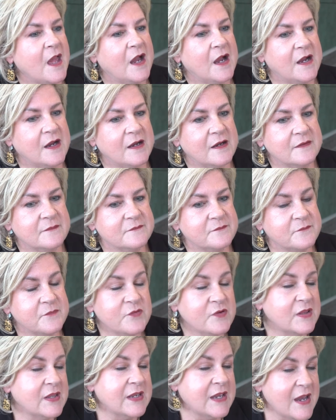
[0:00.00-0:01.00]
Uh,
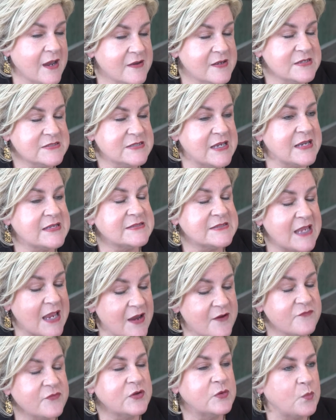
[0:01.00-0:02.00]
really, it takes
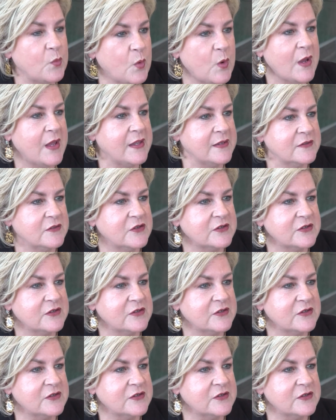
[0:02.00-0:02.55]
everyone